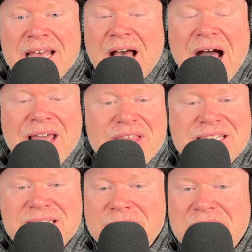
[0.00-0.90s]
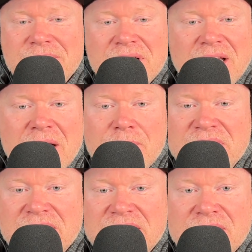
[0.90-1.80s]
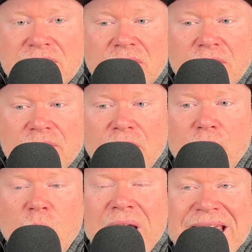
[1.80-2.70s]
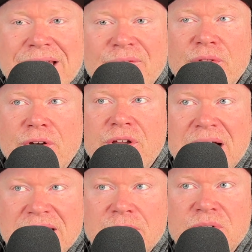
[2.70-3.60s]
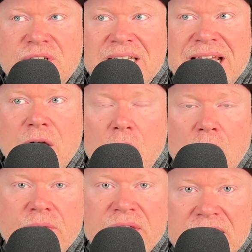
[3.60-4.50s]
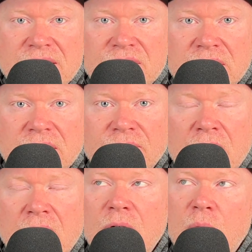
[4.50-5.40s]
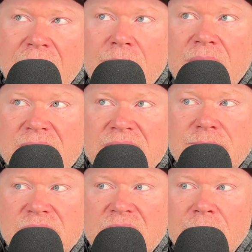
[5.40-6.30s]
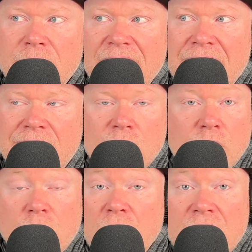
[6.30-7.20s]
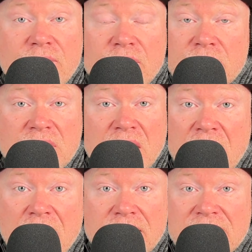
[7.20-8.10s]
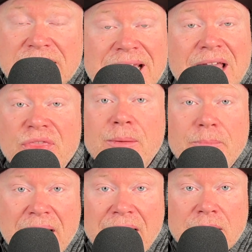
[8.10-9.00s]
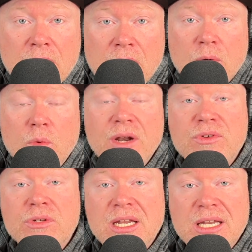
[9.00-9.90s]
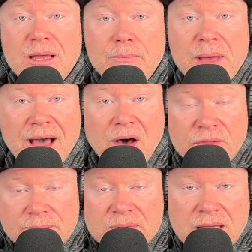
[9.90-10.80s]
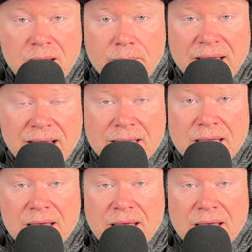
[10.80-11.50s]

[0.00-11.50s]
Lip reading: I think sometimes a lot of businesses they're waiting for their customers to take all the initiative. Why aren't my customers coming back? Well, what have you done to get them back? What have you done to compel them to come back?